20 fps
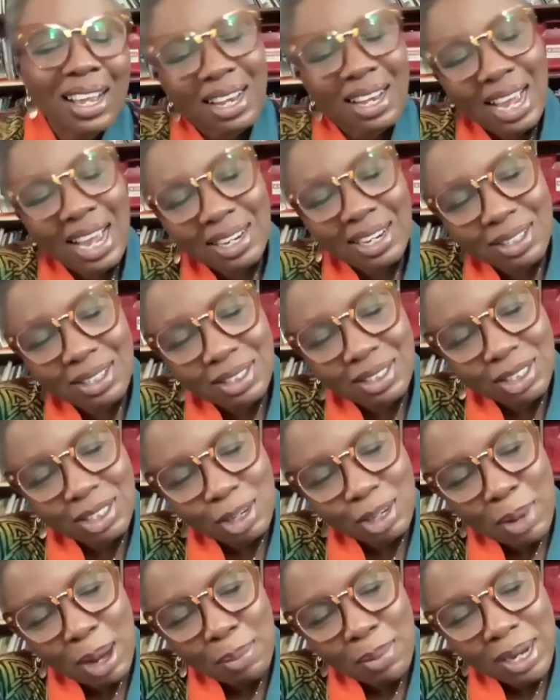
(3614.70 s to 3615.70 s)
like
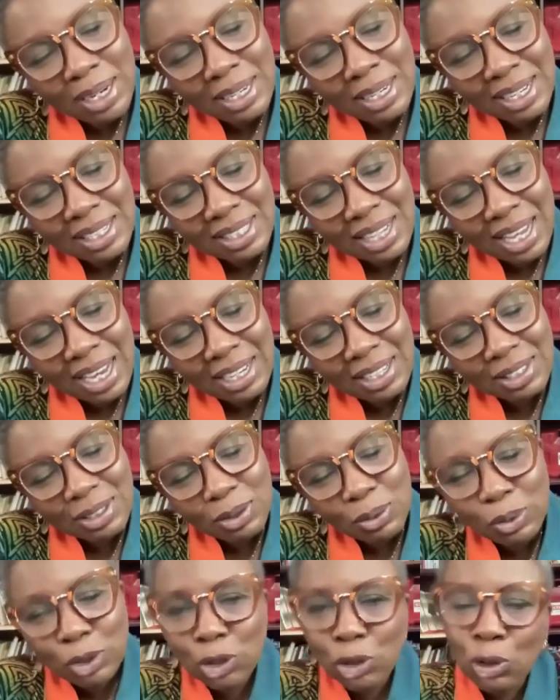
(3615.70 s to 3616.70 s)
Chimamanda said,
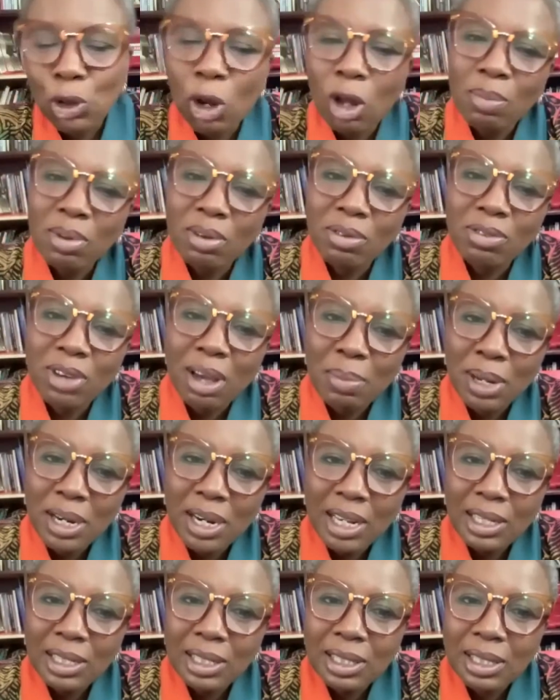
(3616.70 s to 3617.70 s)
we should all be
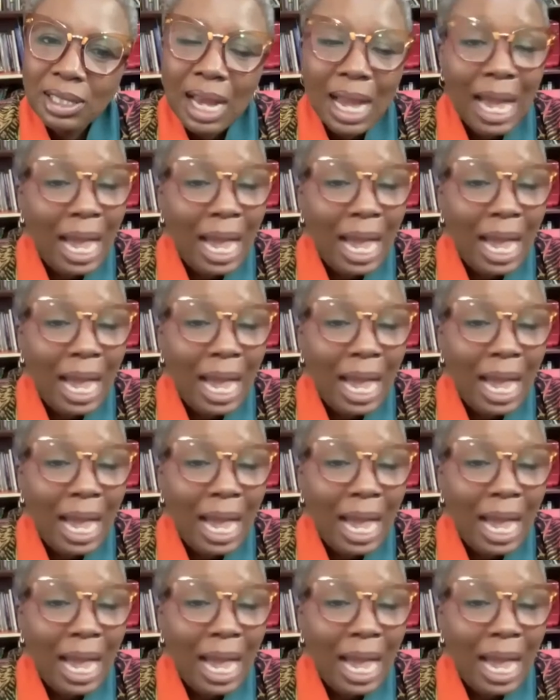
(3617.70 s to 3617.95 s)
feminists.